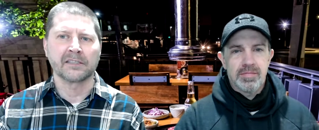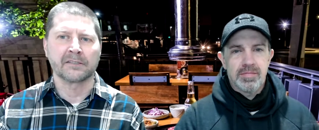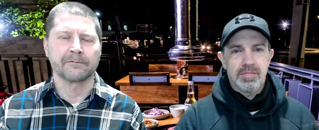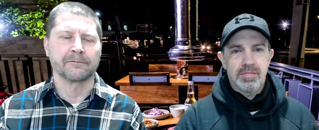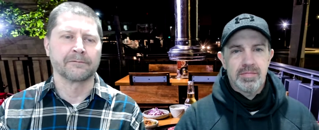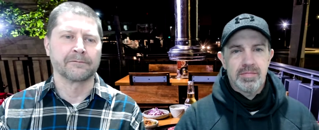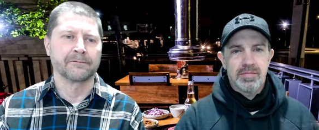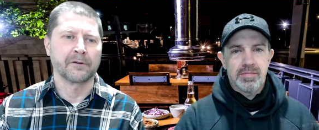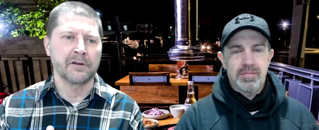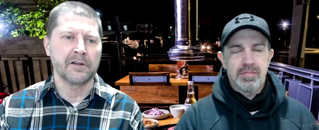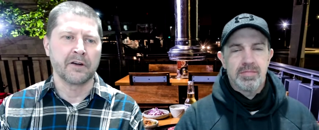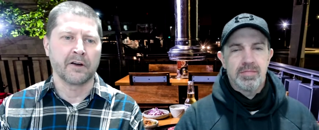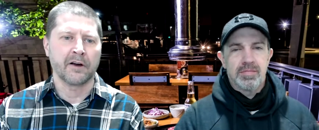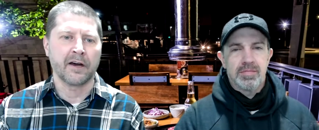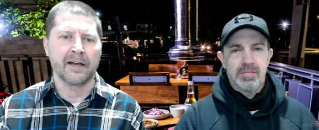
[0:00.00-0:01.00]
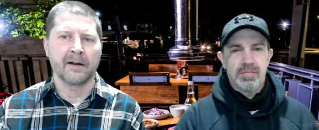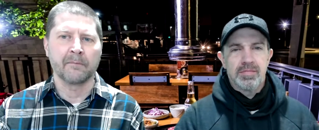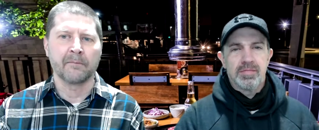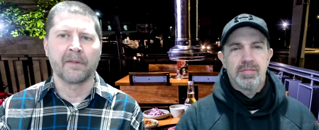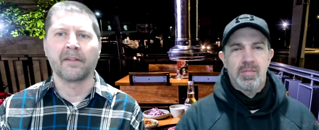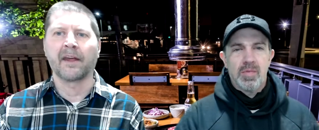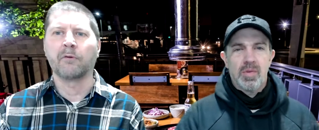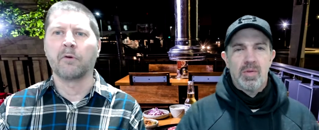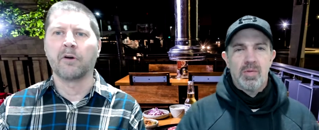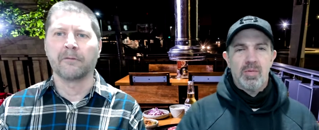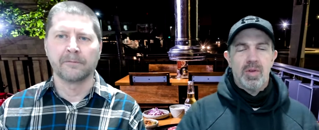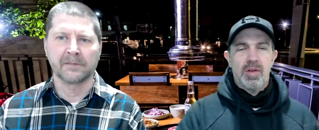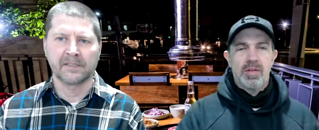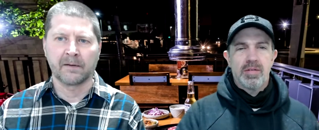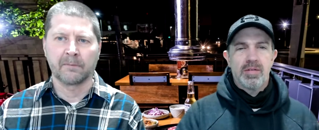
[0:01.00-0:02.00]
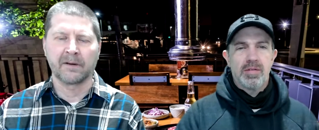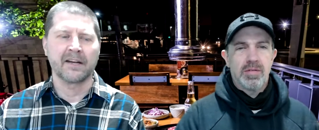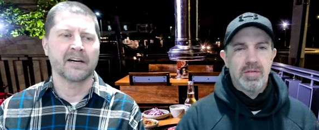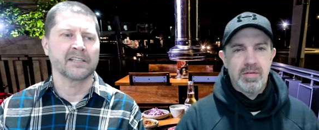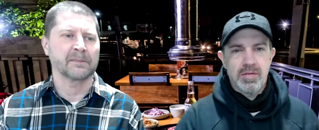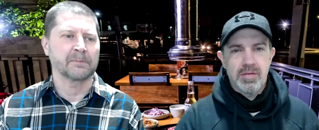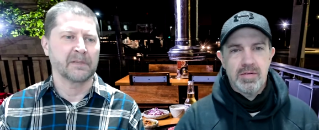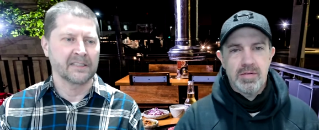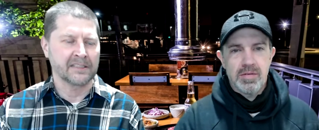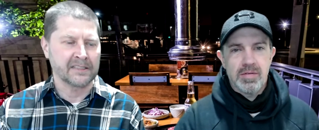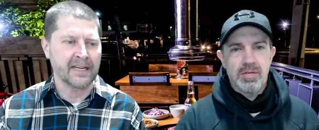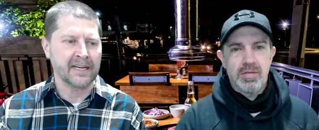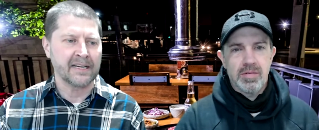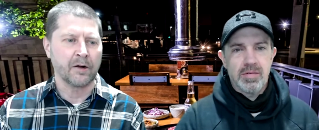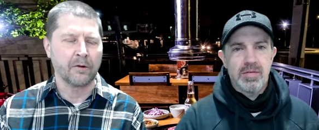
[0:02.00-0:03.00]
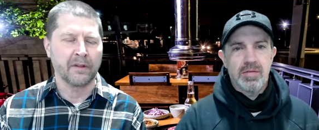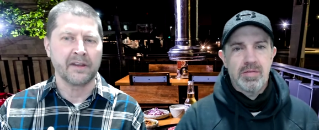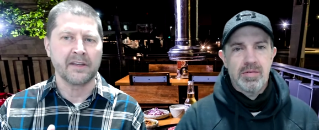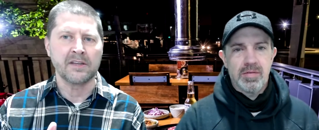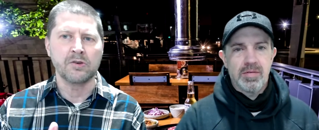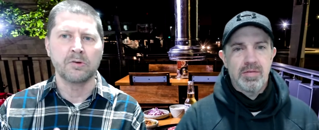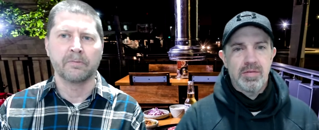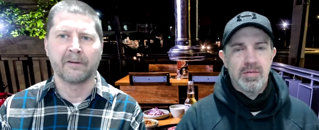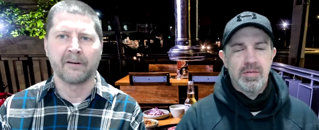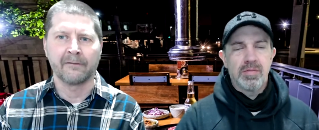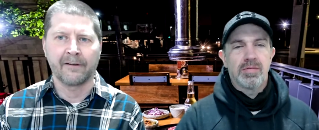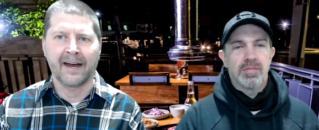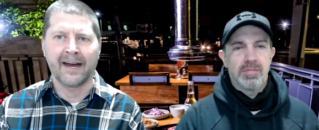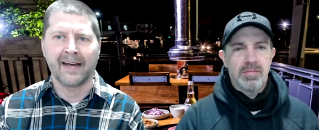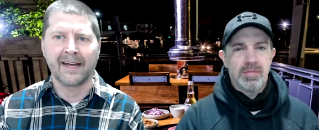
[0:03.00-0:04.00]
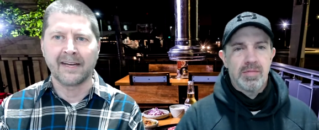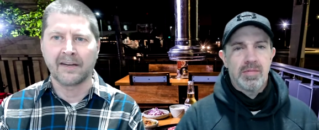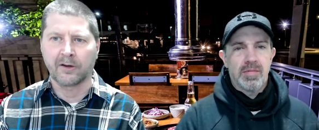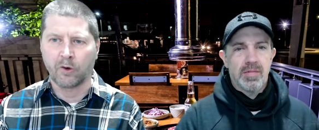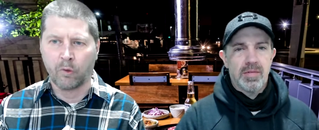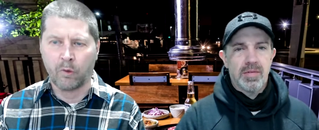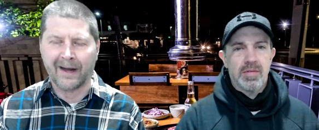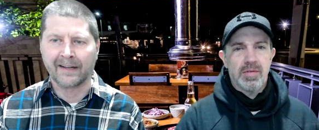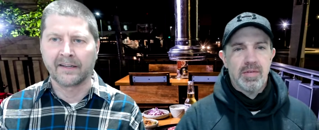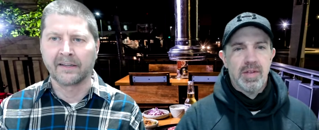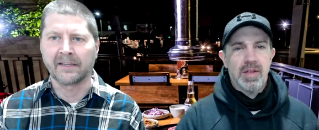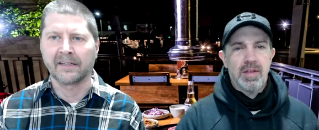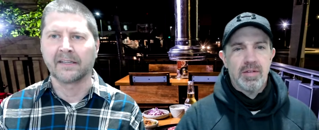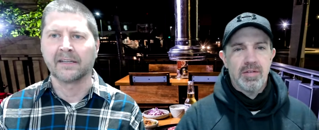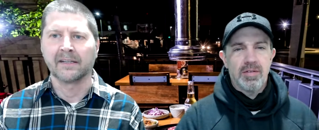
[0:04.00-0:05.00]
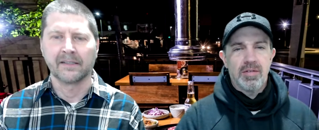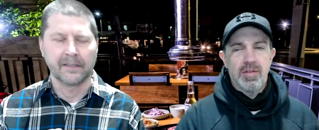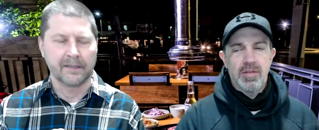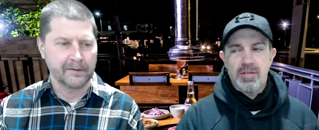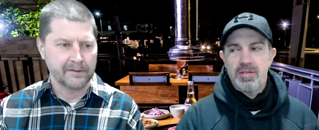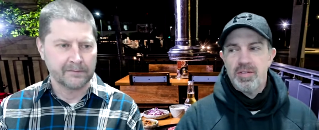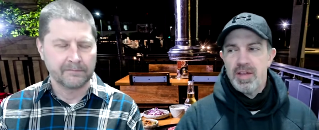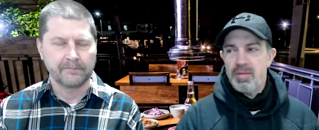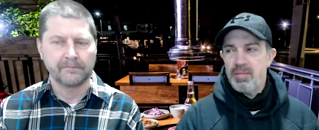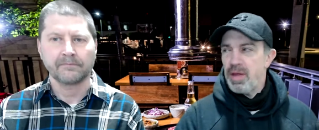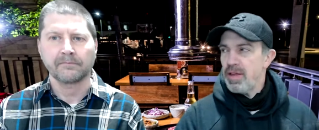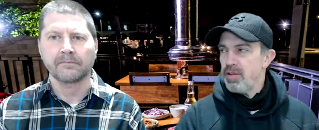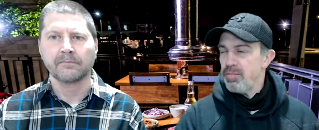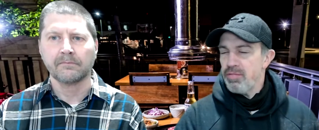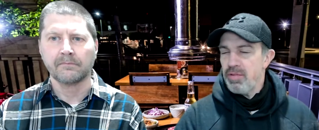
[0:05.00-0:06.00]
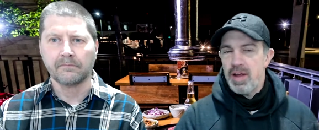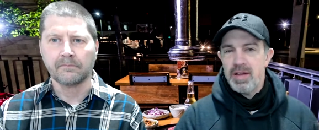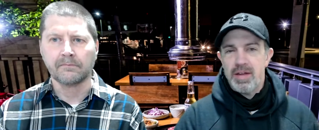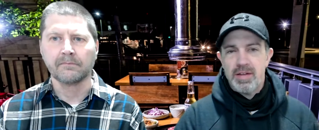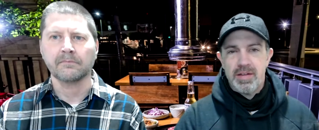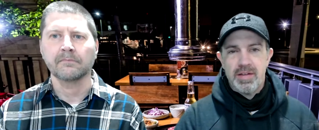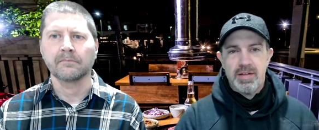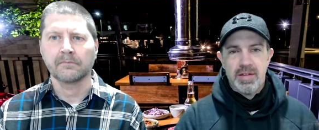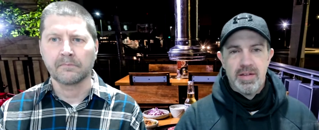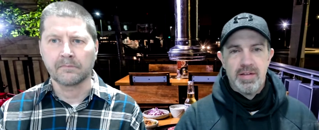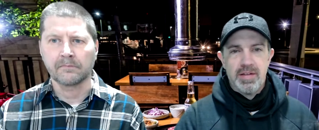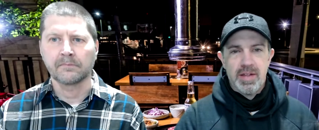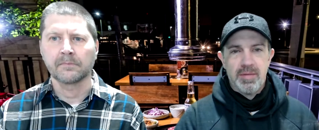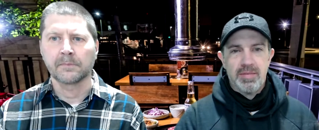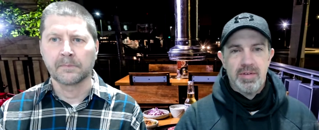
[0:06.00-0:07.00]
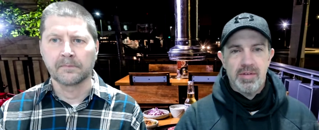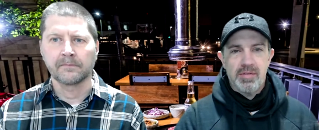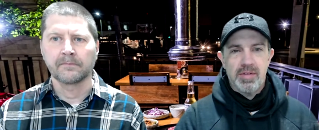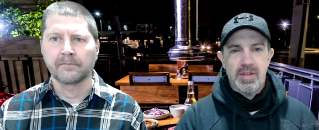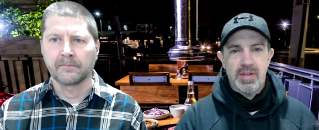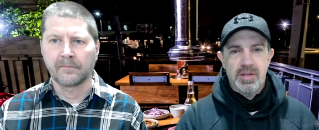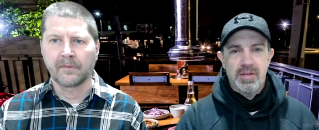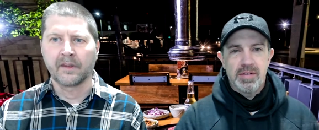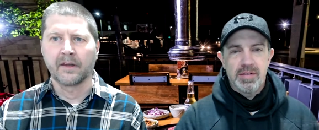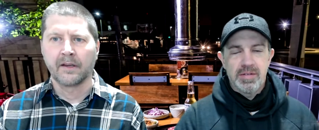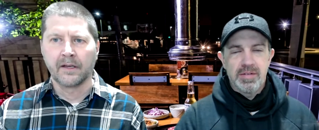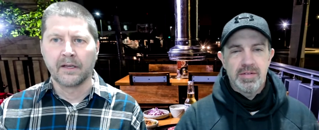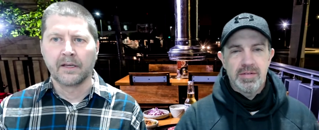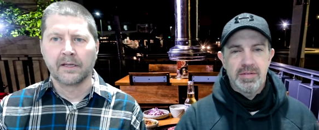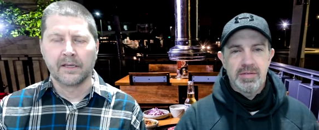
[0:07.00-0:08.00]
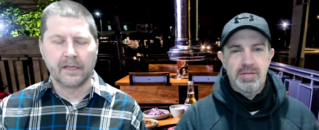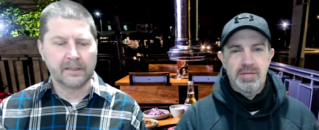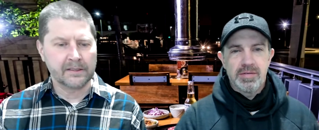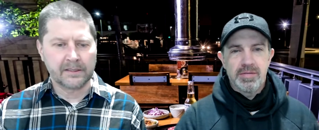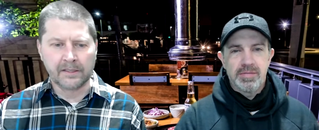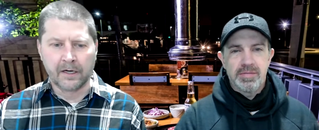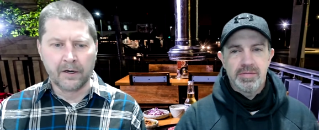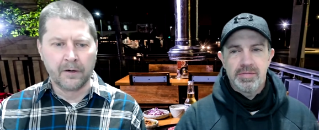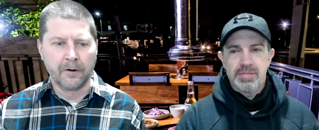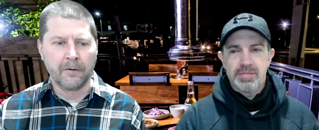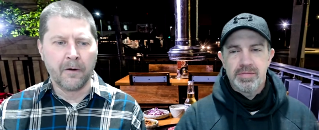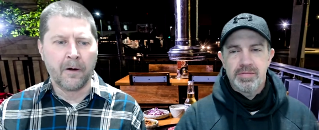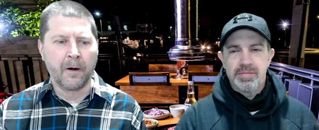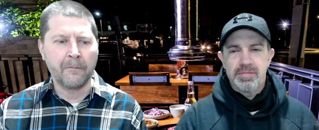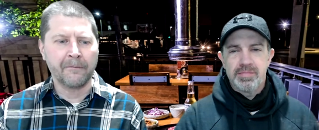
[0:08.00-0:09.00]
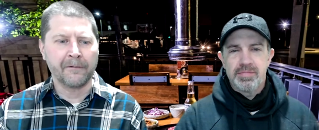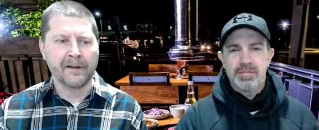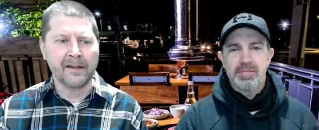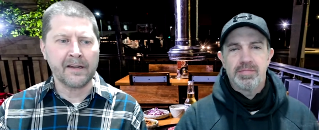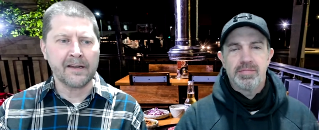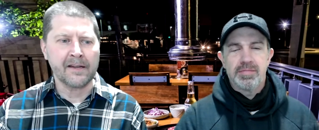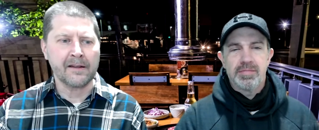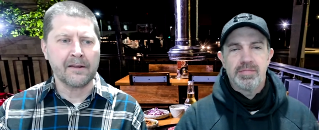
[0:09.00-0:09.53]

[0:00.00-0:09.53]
Speaker 1: for your item than they will from somebody else, because they know that you provide quality. Yeah, and you stand by your
Speaker 2: product, and absolutely.
Speaker 1: So hopefully